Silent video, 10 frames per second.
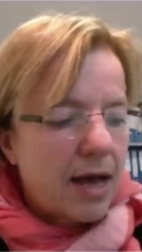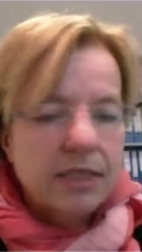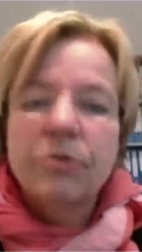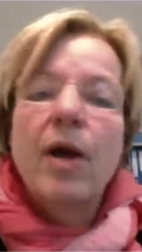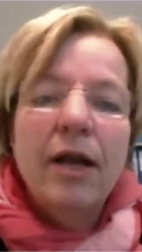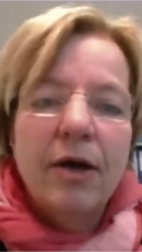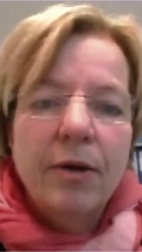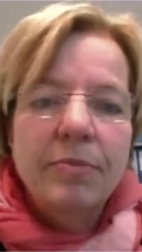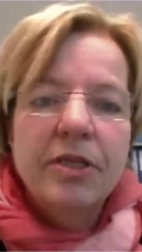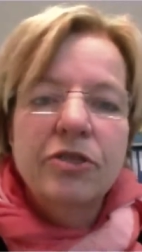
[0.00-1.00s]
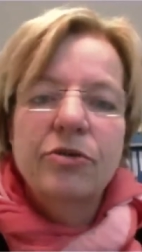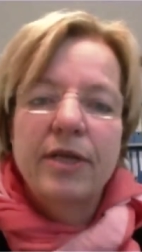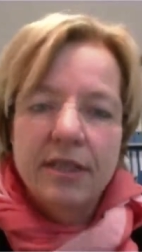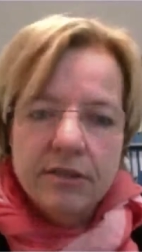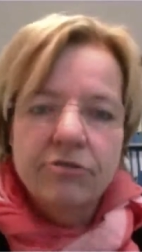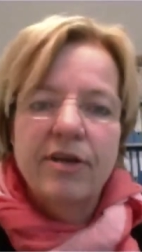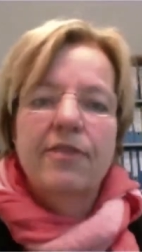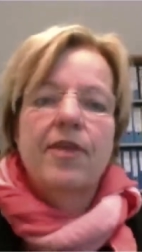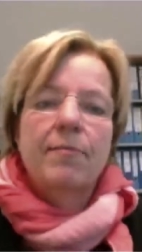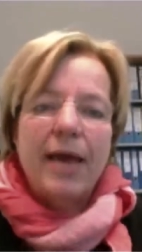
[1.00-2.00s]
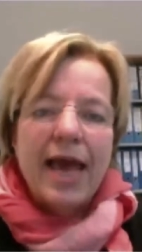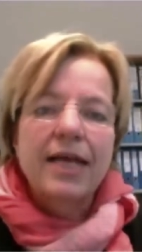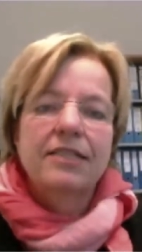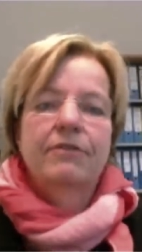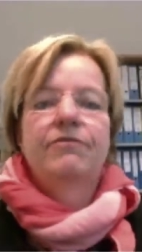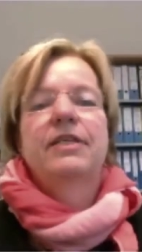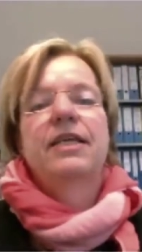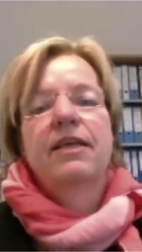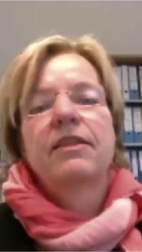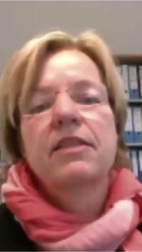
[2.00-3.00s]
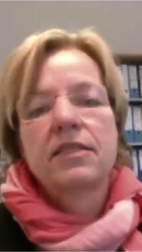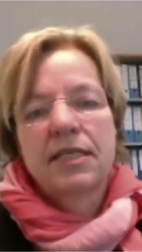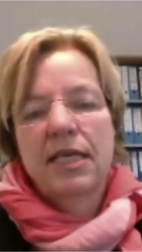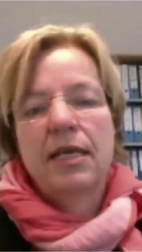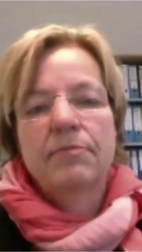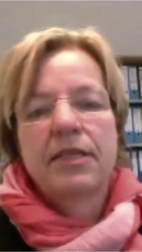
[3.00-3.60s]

developed to integrate them actively in the schemes,